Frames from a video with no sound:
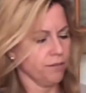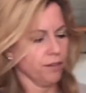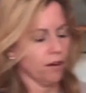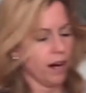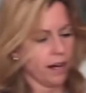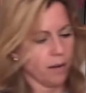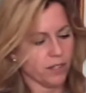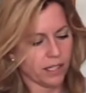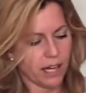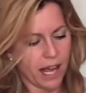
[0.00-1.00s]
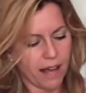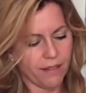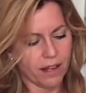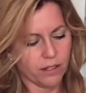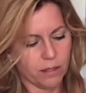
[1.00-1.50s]
All right, I'm just gonna add
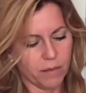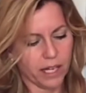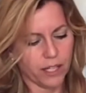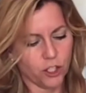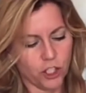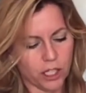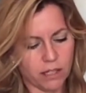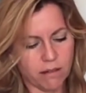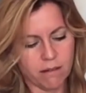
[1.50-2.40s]
that to my chicken.